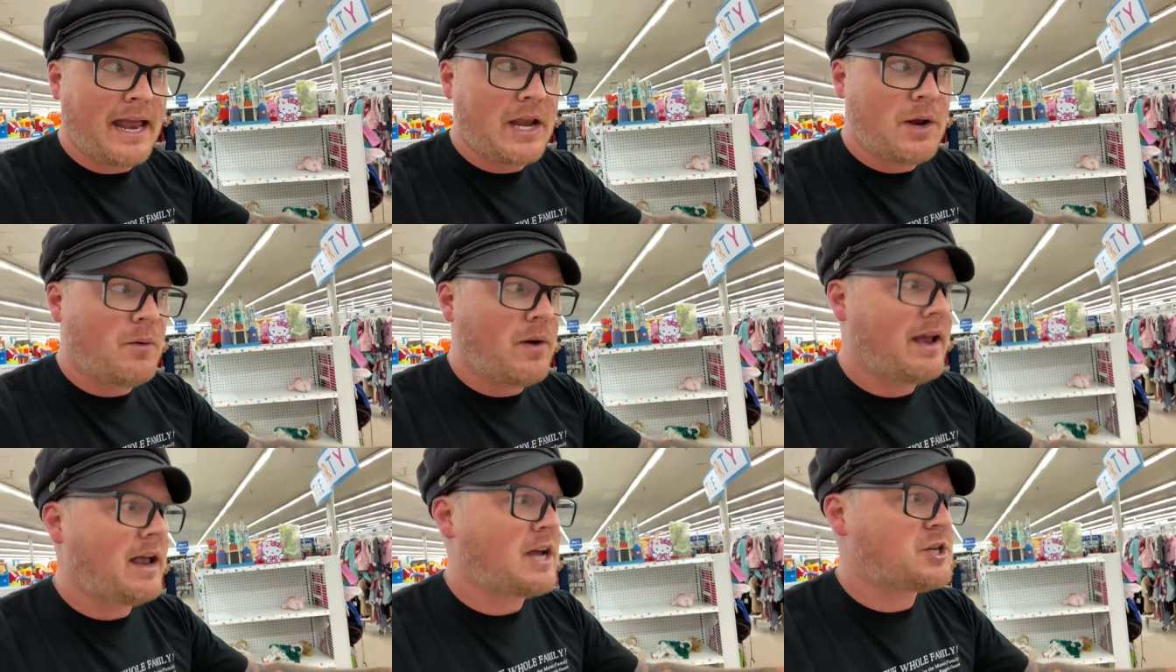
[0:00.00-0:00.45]

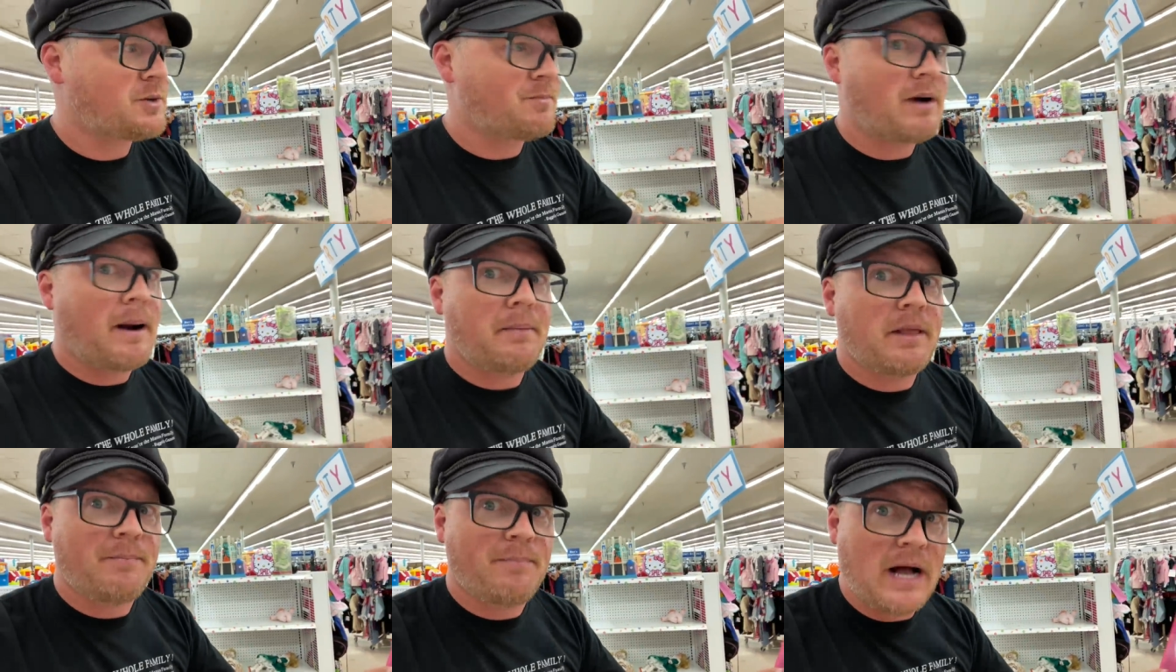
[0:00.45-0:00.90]
Anyway, I
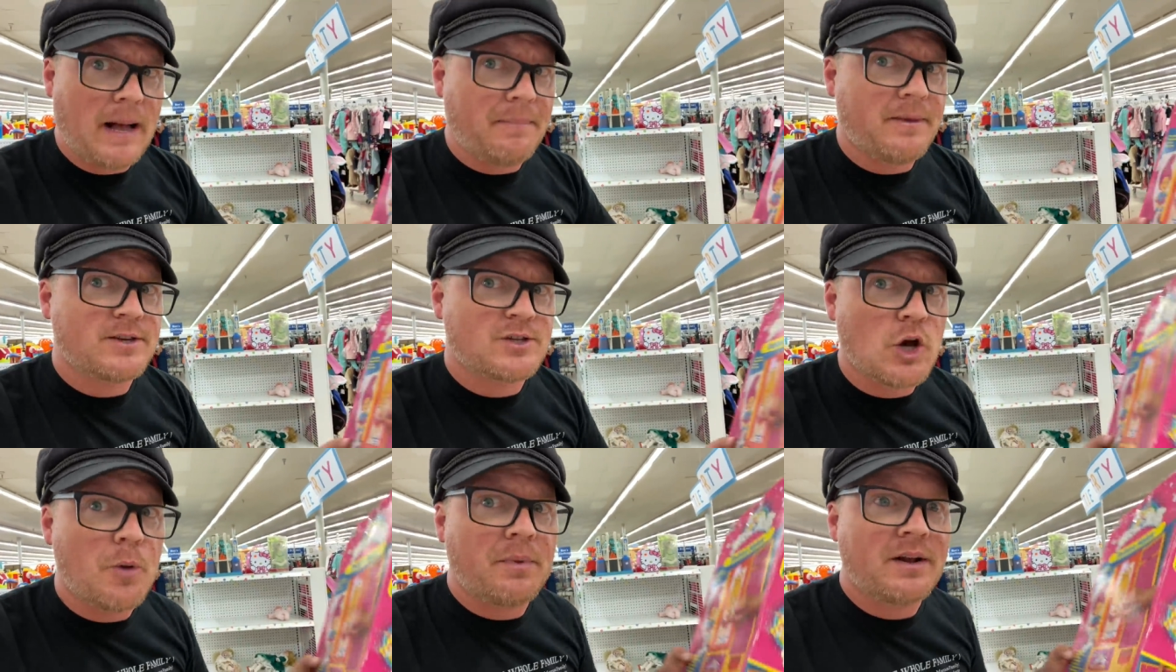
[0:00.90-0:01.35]
should probably pop
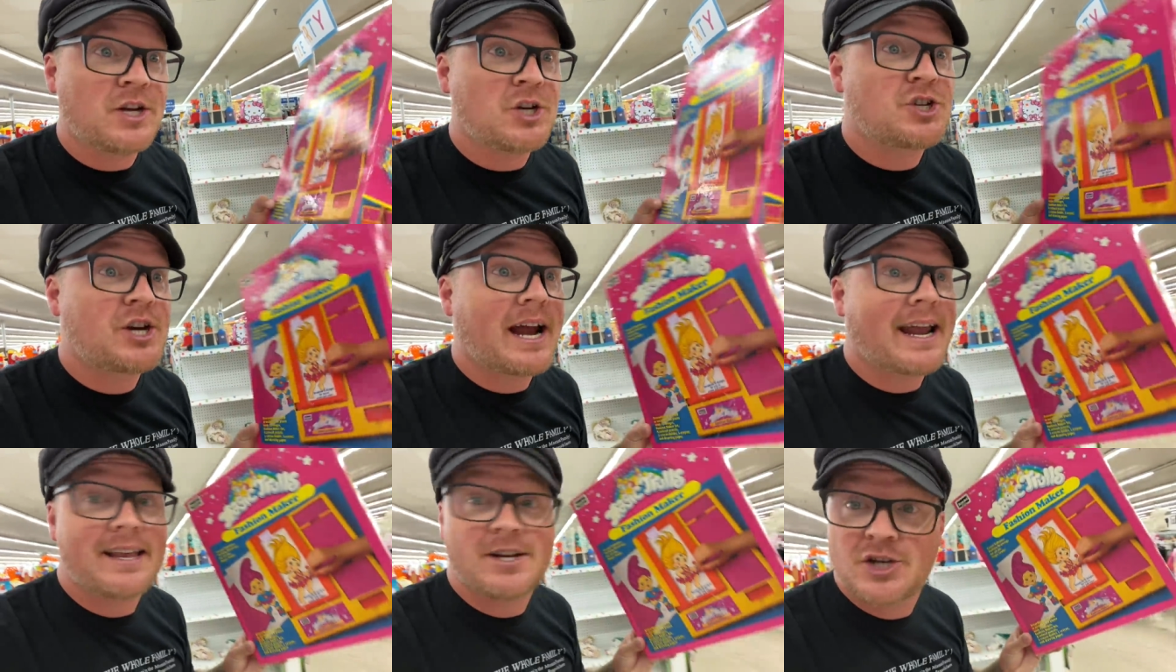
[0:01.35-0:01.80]
this open
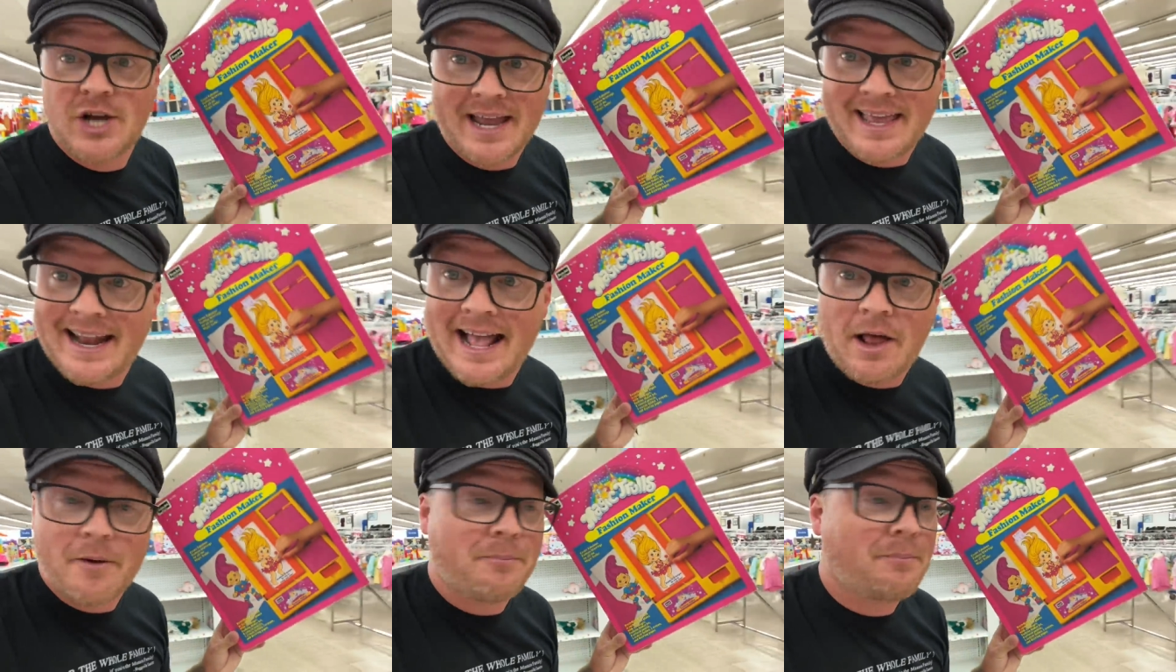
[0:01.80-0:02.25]
and check
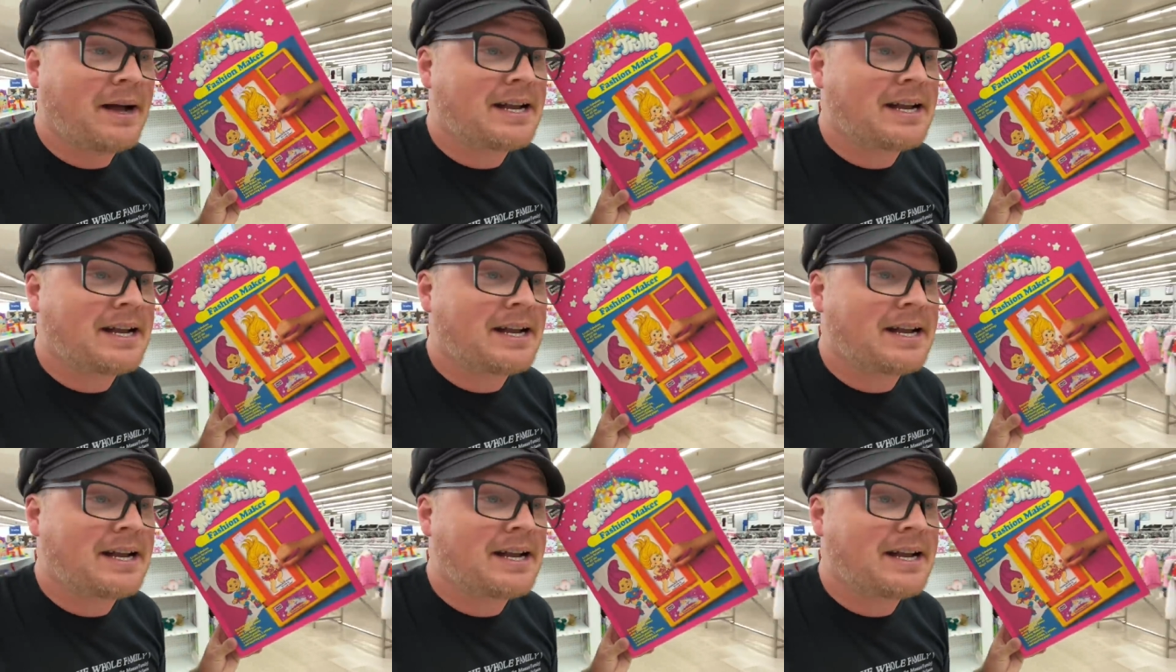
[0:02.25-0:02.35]
it out.